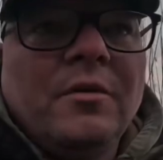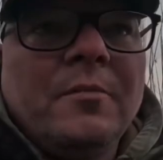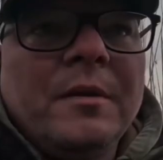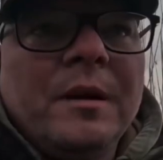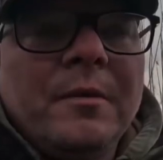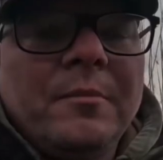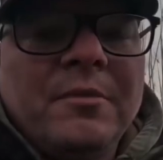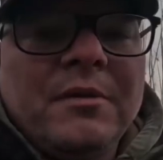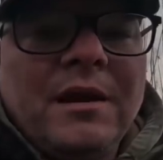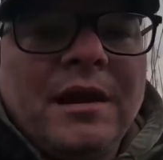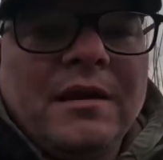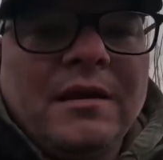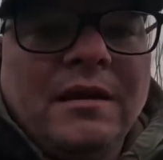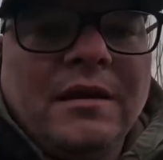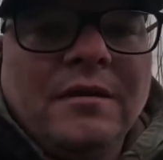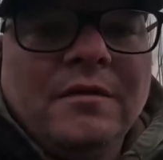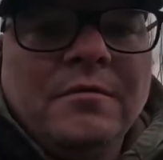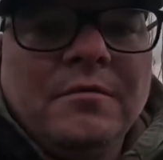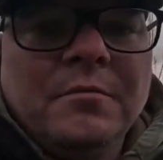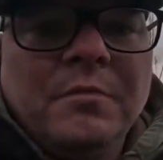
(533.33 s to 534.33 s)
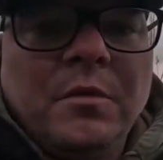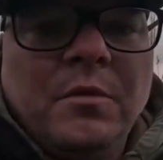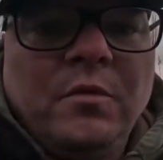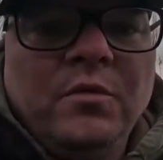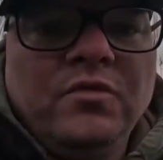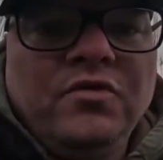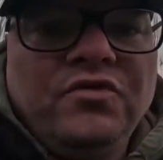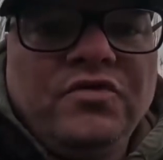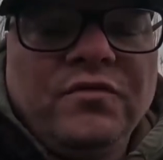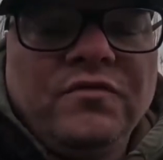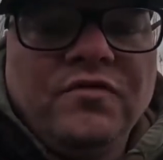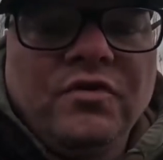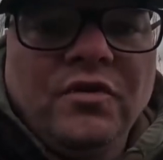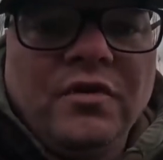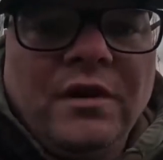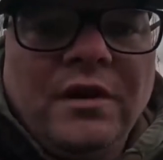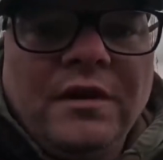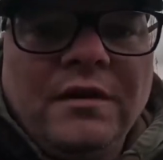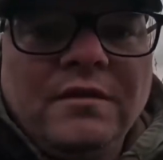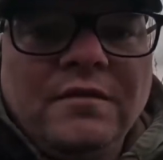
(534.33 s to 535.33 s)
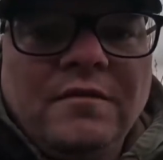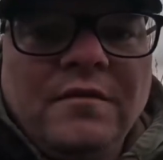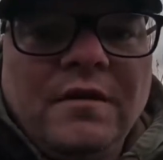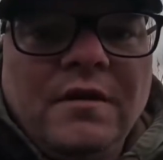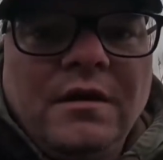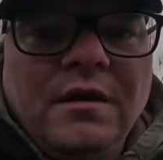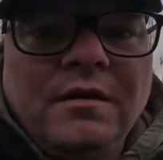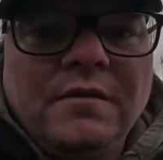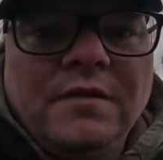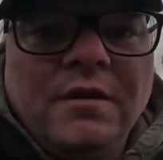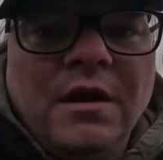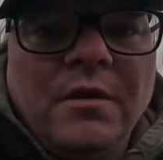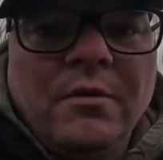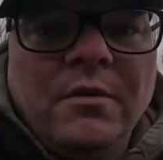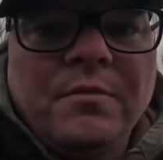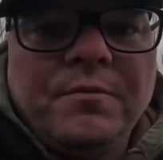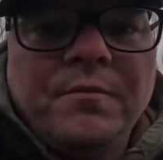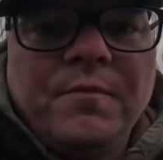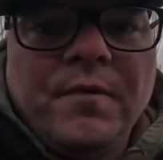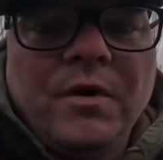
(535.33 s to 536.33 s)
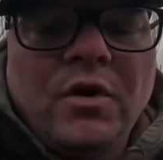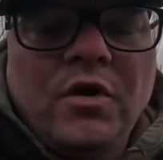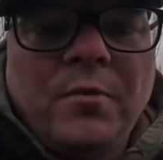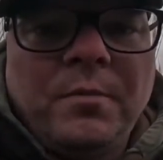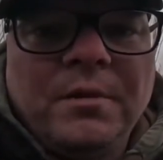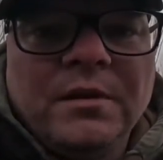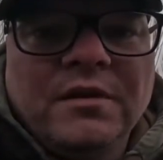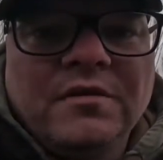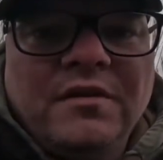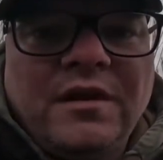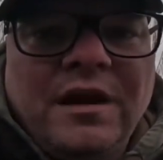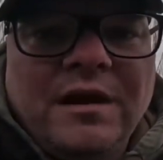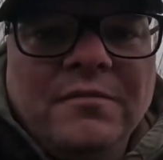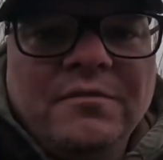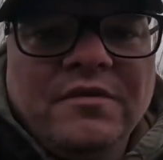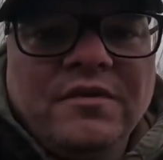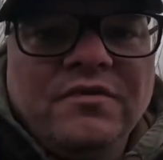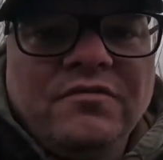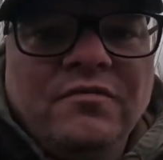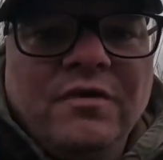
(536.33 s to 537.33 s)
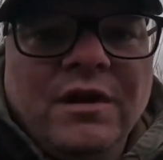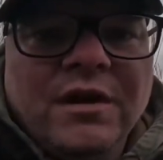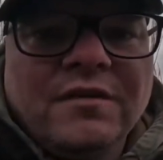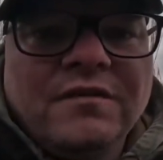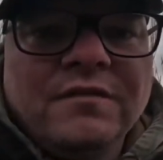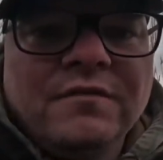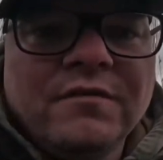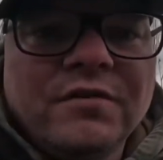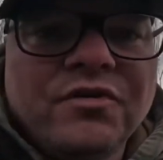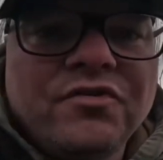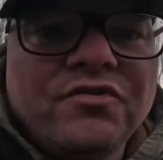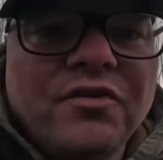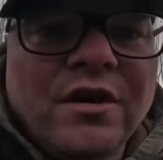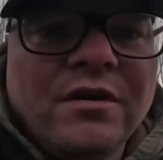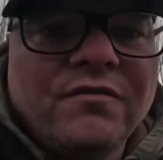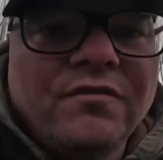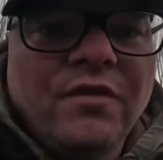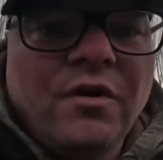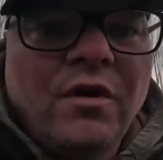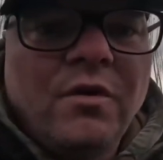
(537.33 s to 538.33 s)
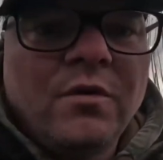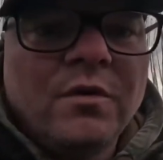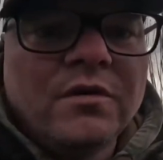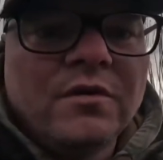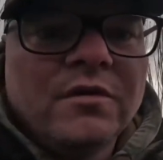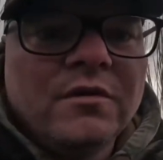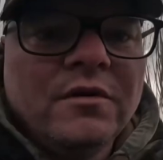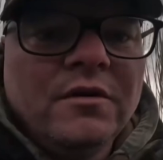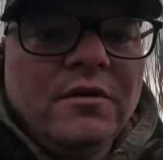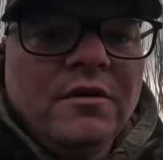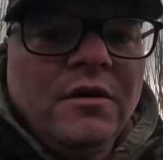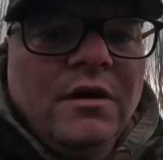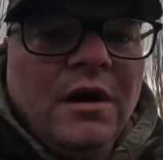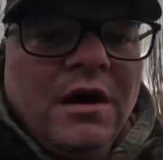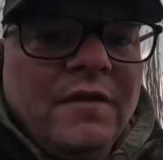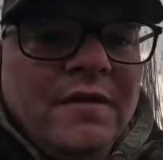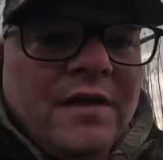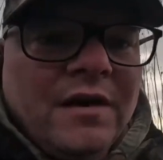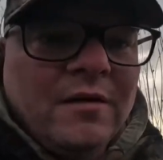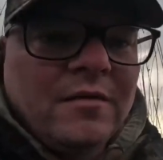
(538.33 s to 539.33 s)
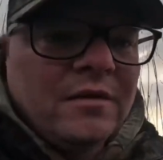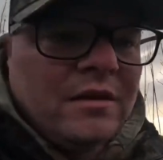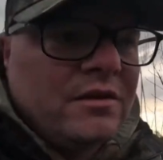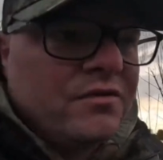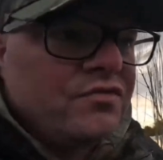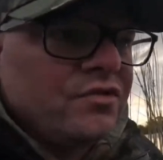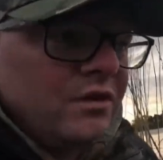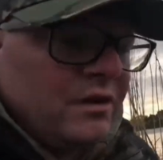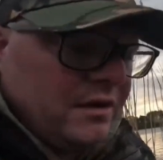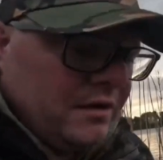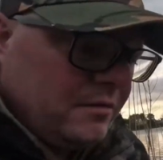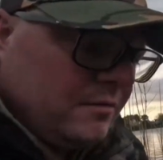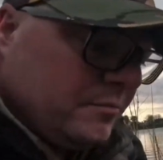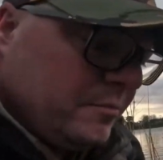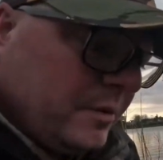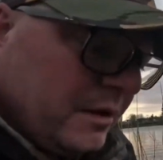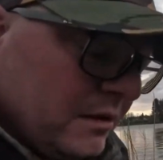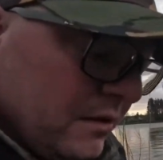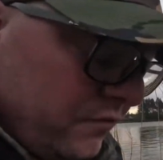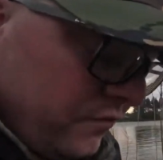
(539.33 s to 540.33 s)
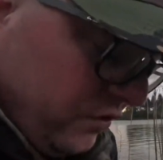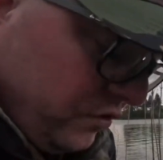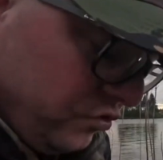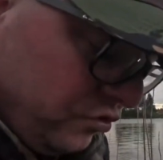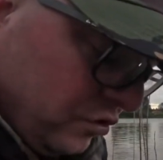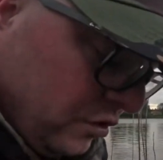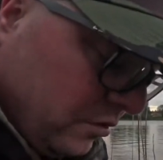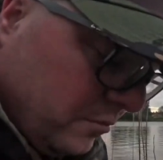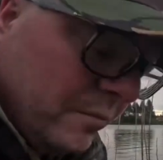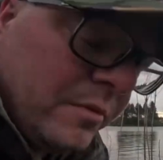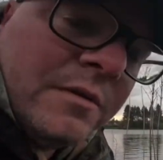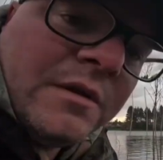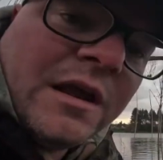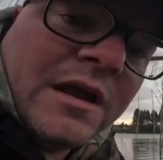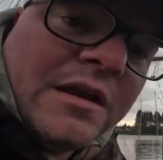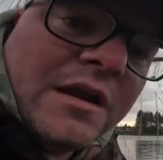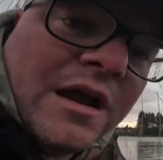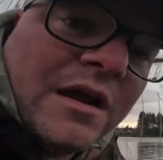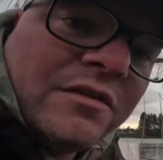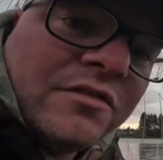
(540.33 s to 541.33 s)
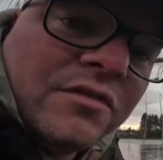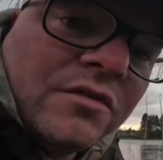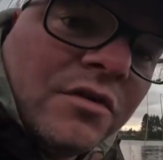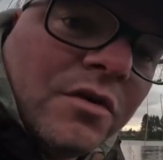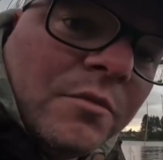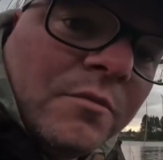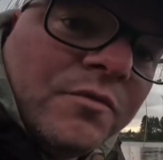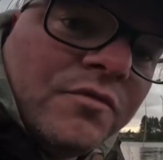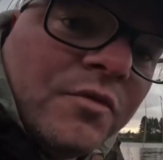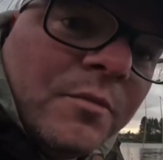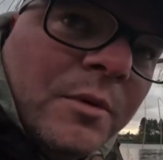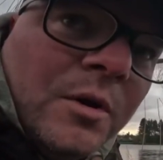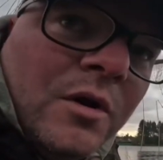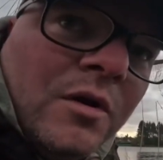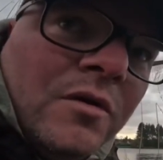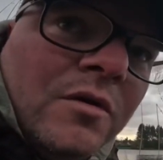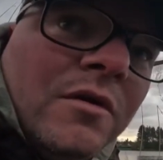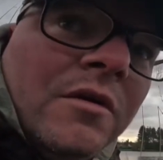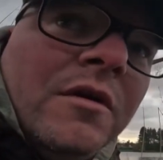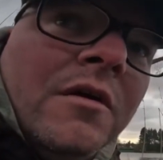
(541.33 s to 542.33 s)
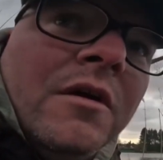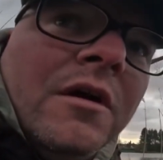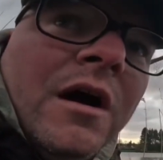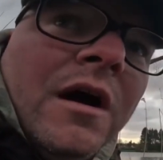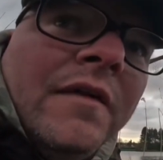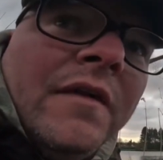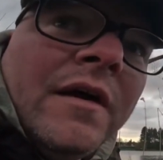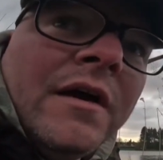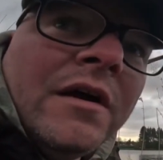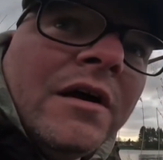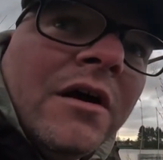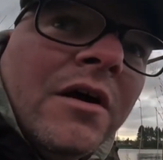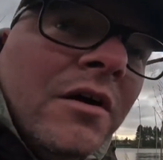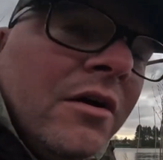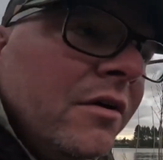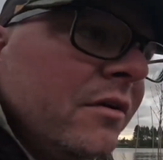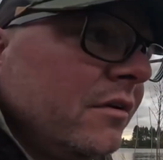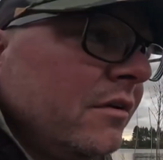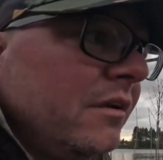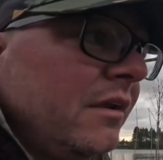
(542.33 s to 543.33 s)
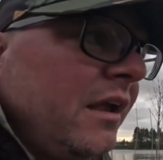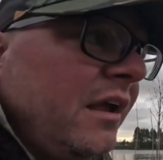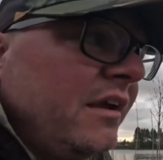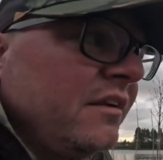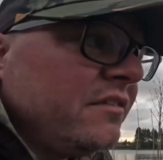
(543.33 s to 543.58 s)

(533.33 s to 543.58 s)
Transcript: bit of planning, but once you've done it, you know, a couple of times, it's relatively straightforward. And then I'd literally pick the fish up, get nice and comfortable, and then go, hey